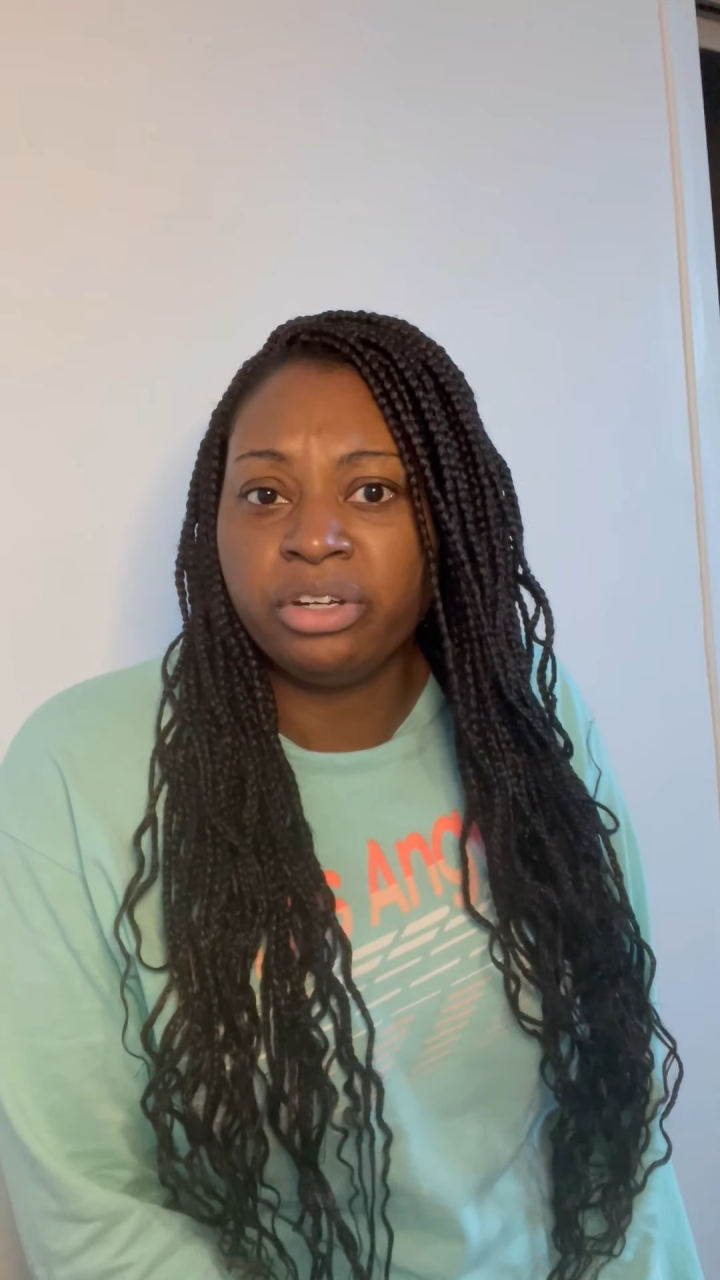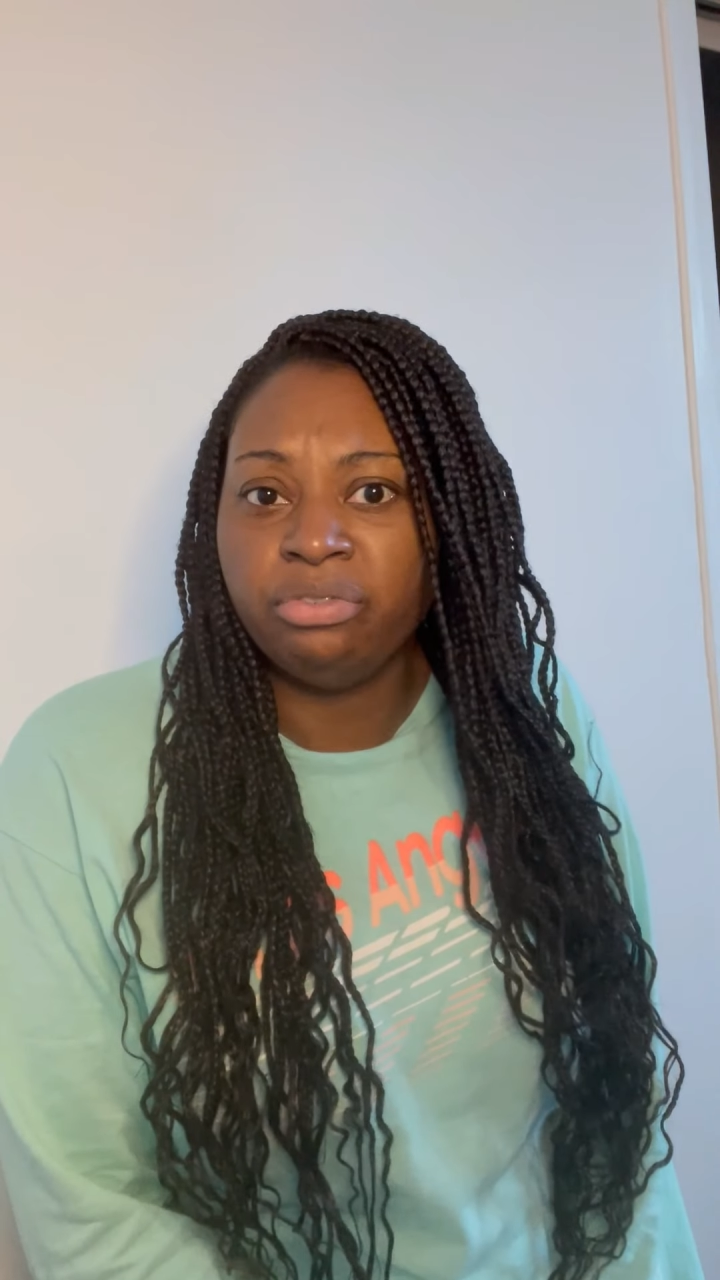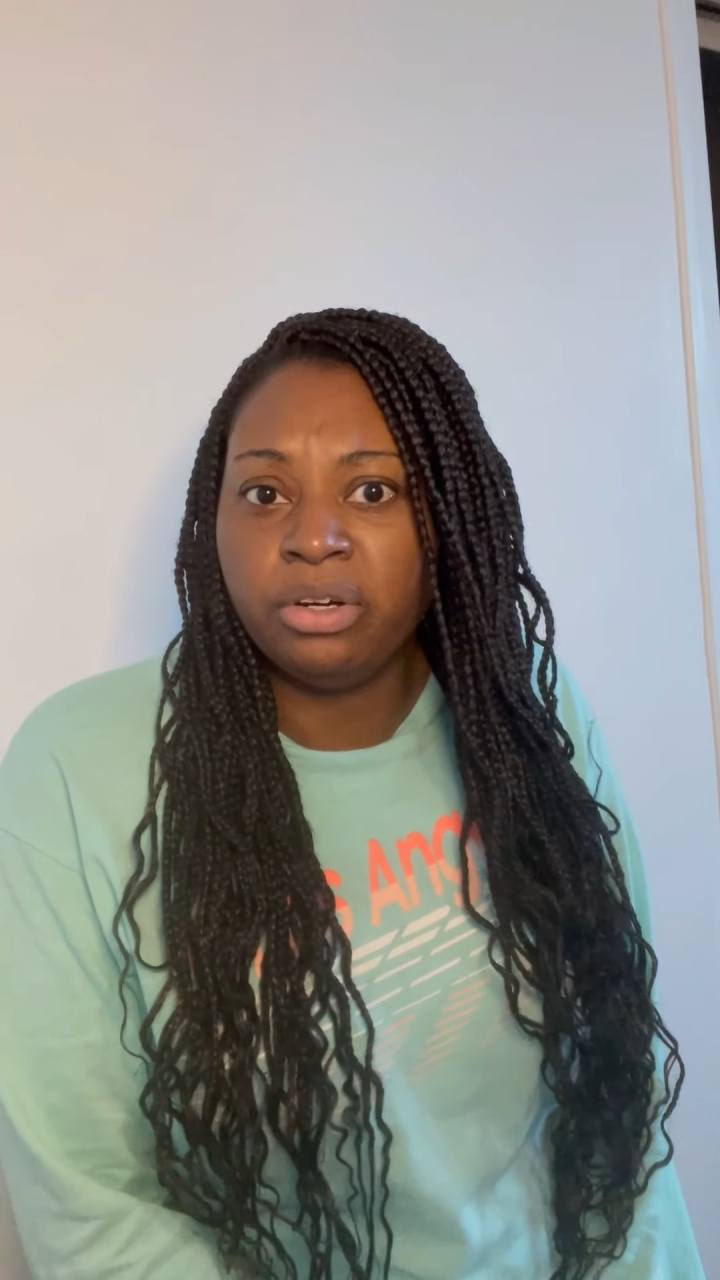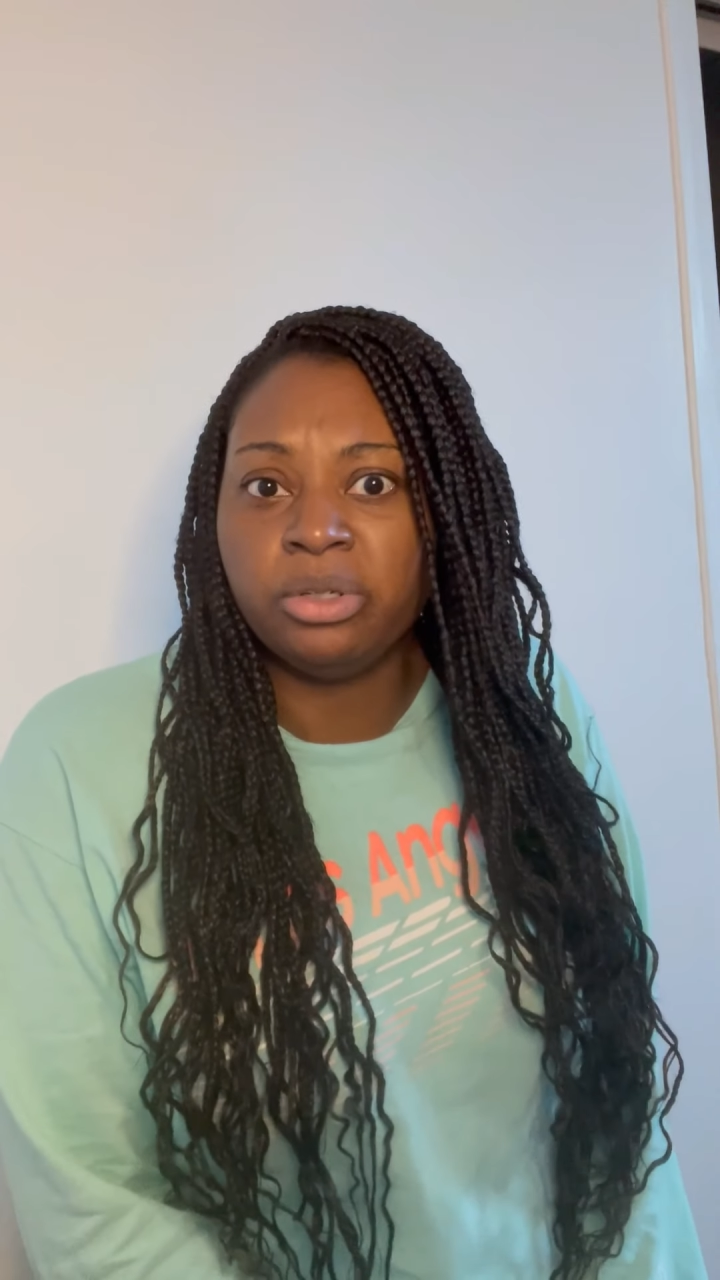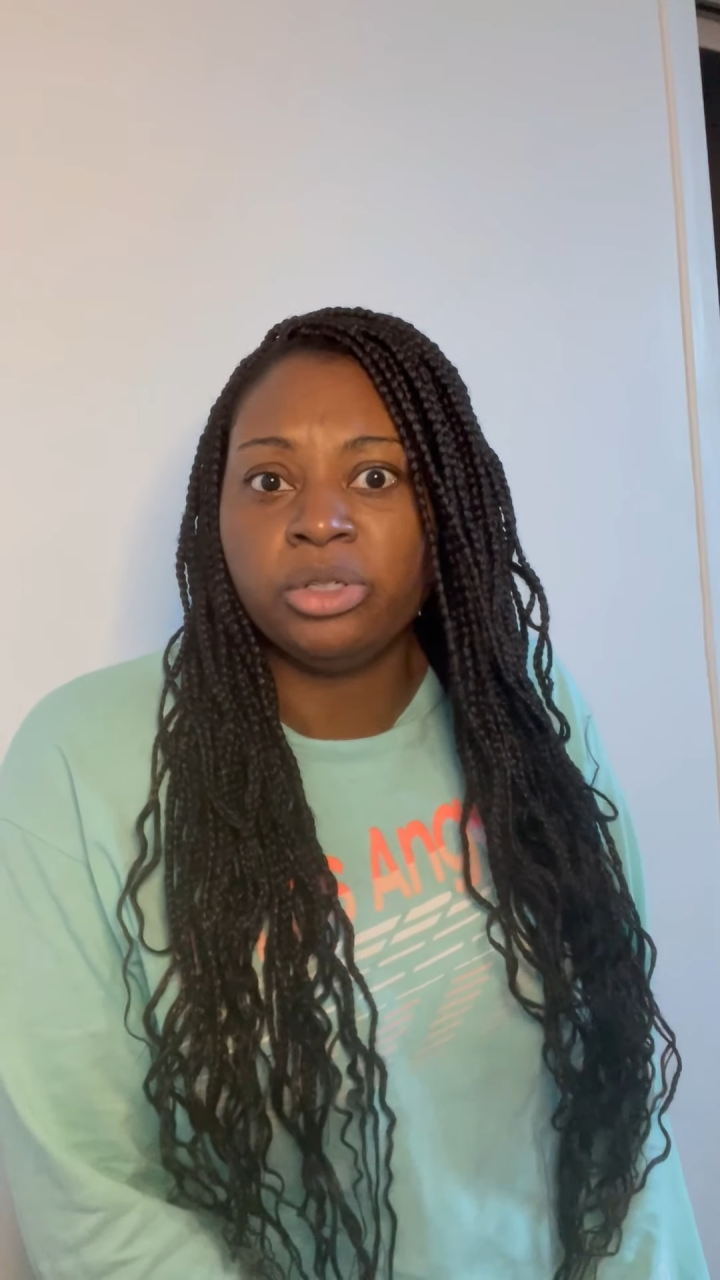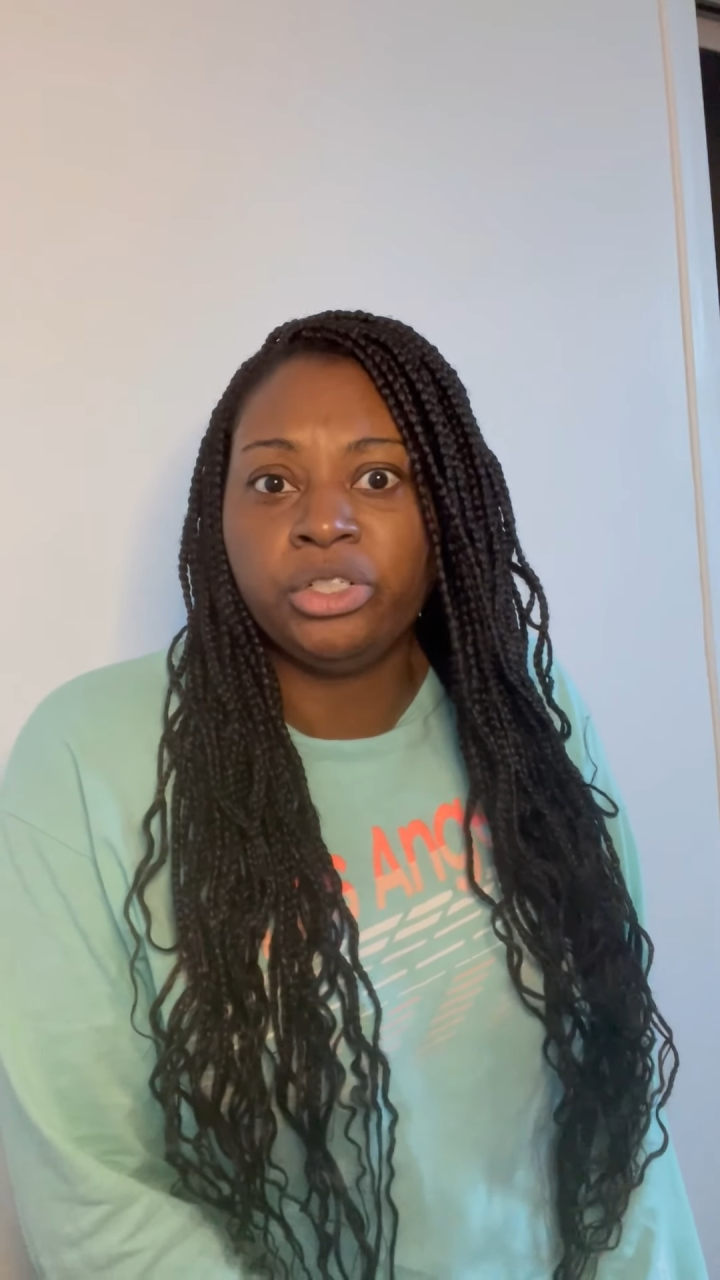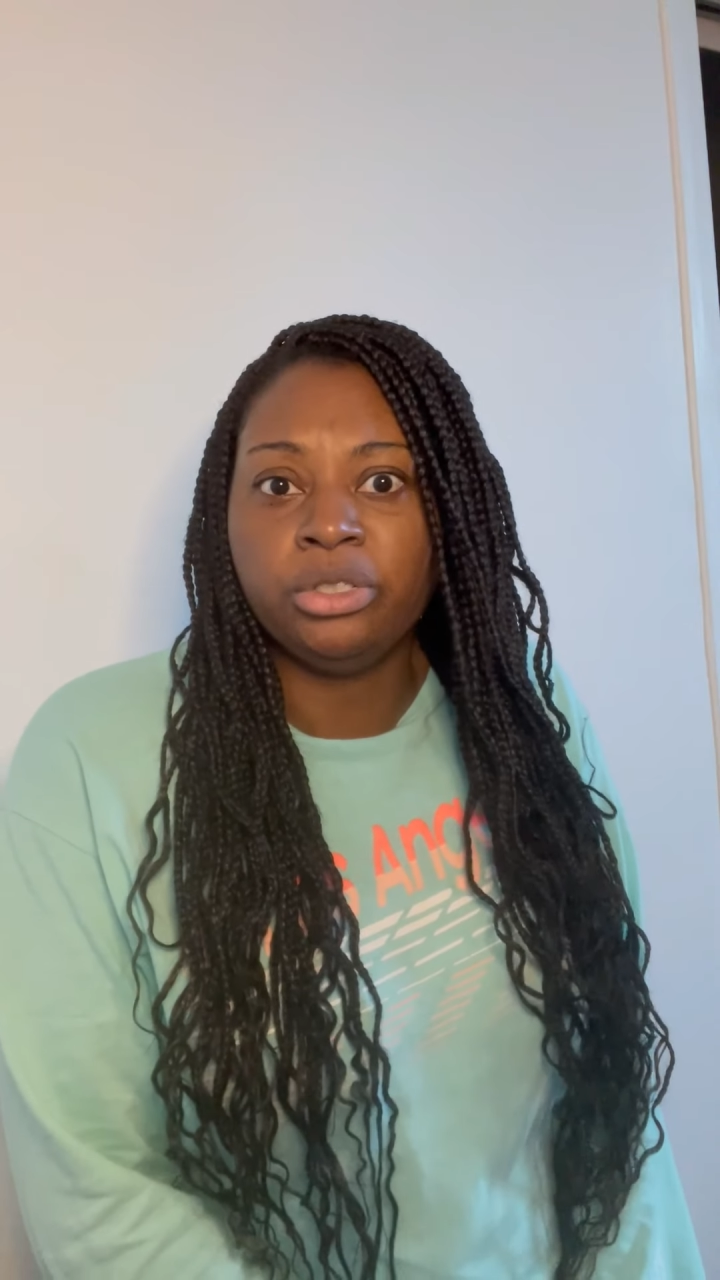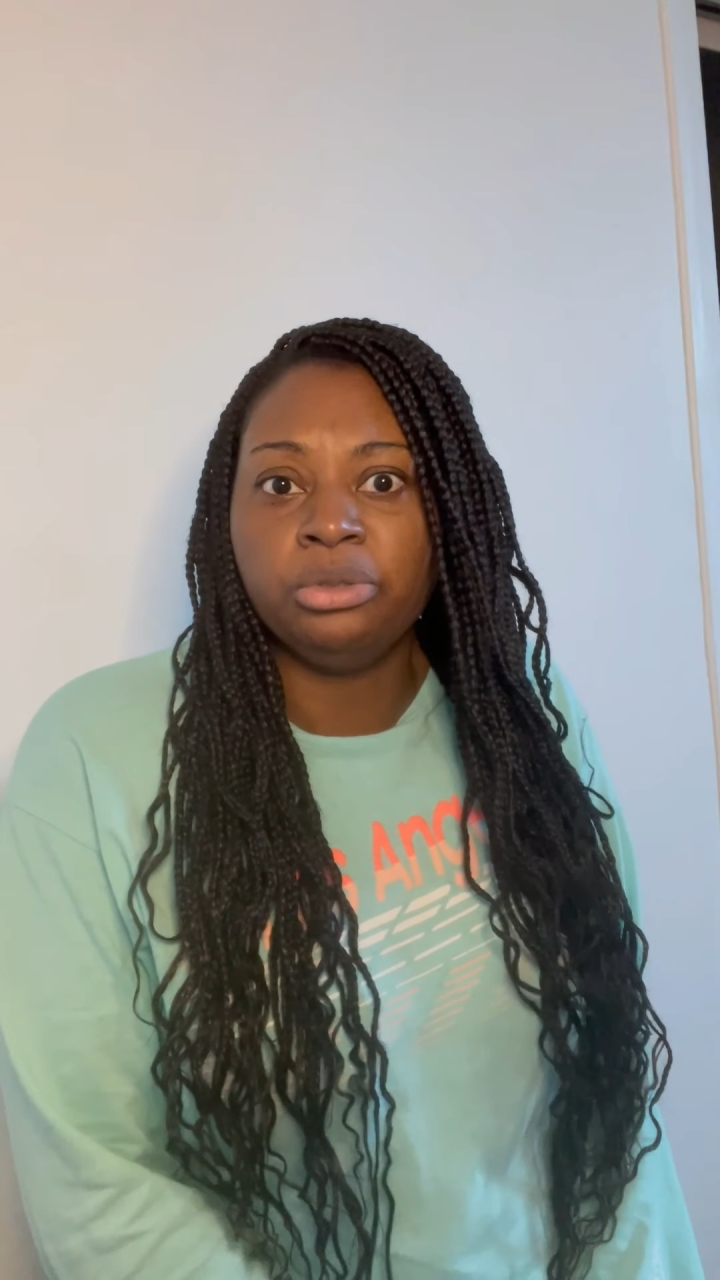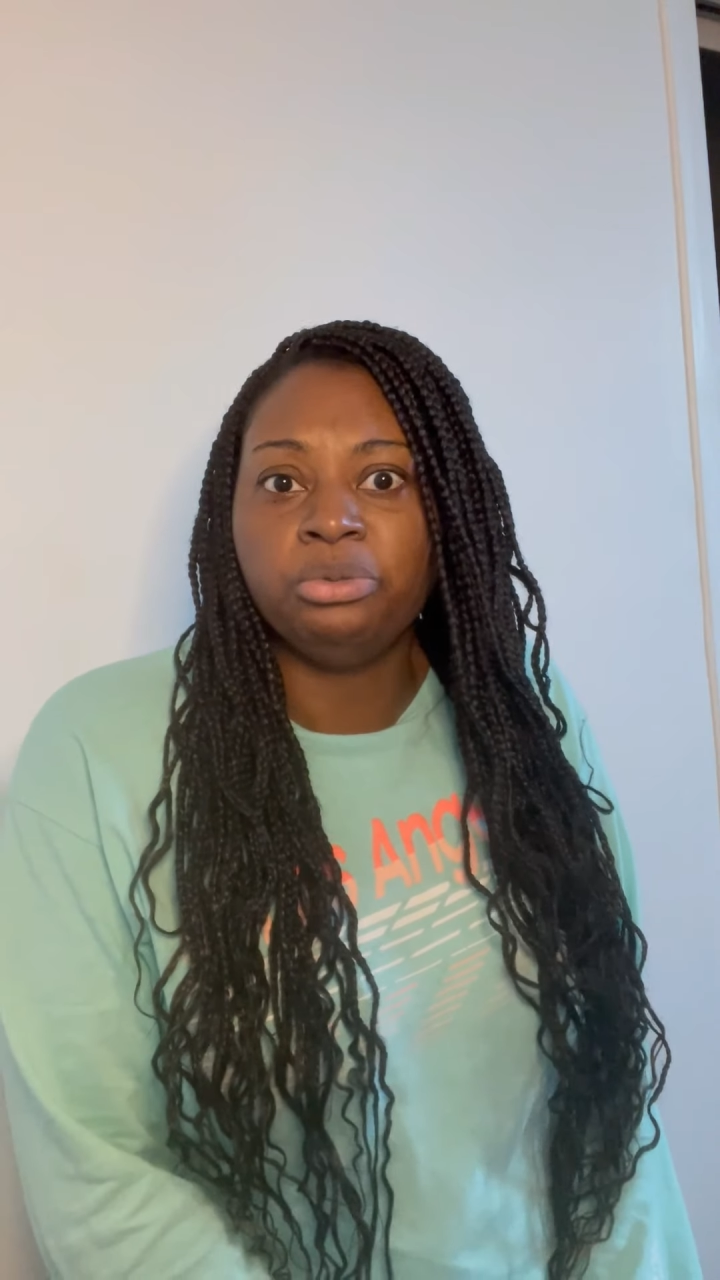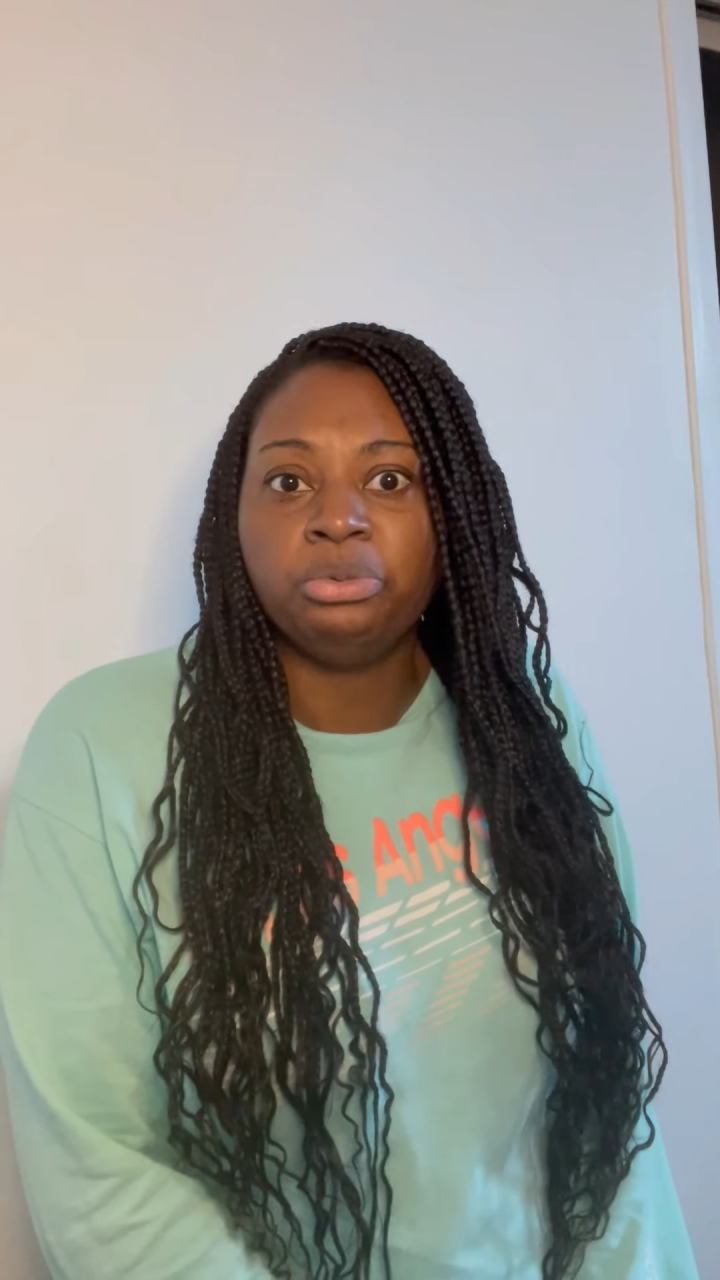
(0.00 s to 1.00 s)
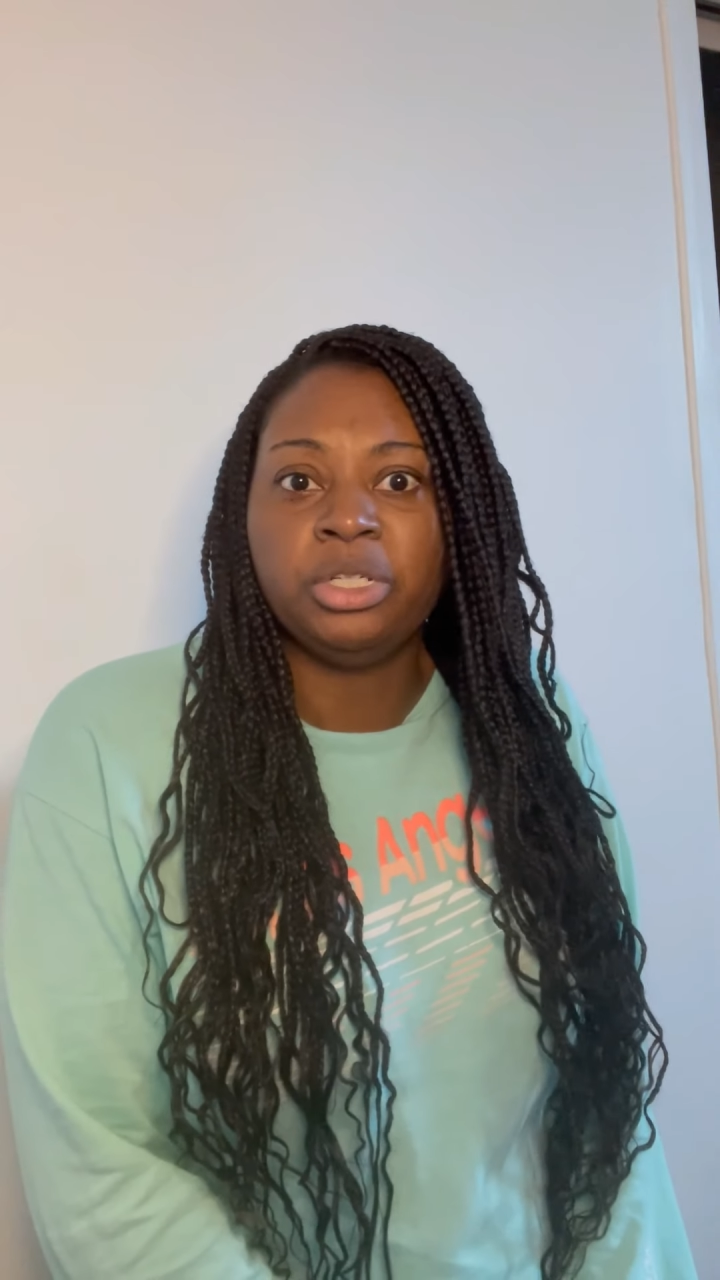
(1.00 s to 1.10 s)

free photo shoot,